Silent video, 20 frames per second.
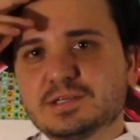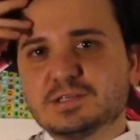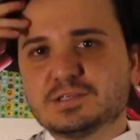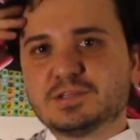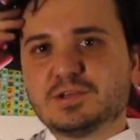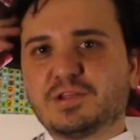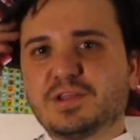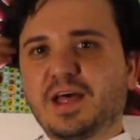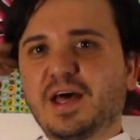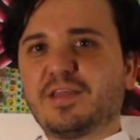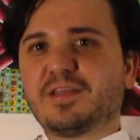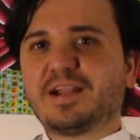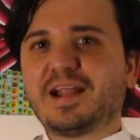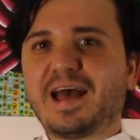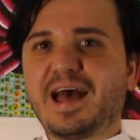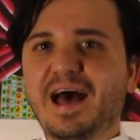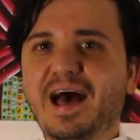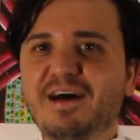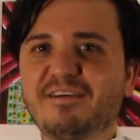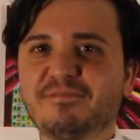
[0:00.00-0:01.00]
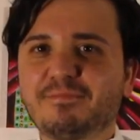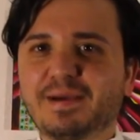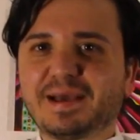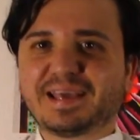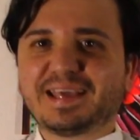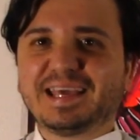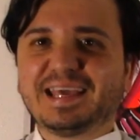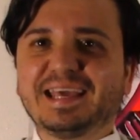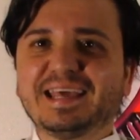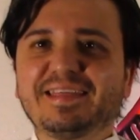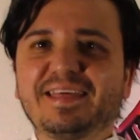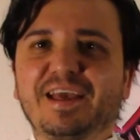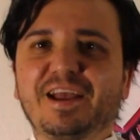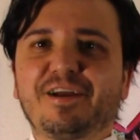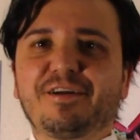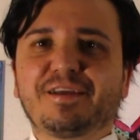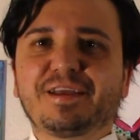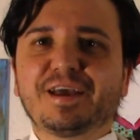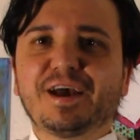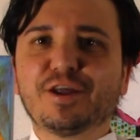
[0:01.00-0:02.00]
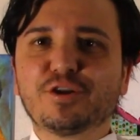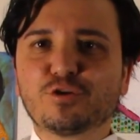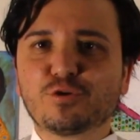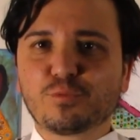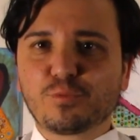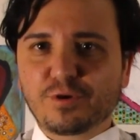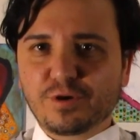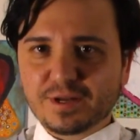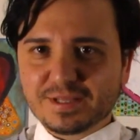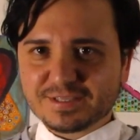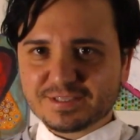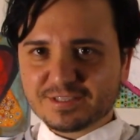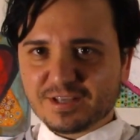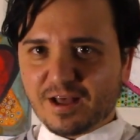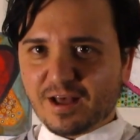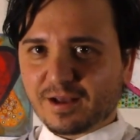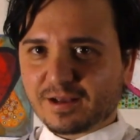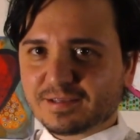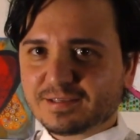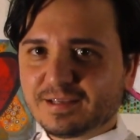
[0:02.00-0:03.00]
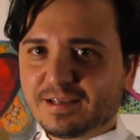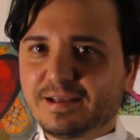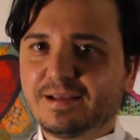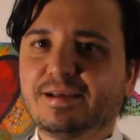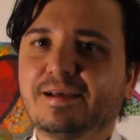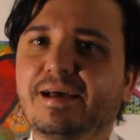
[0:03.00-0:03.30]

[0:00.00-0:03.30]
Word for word: So now that I have my Keith Haring underwear and socks,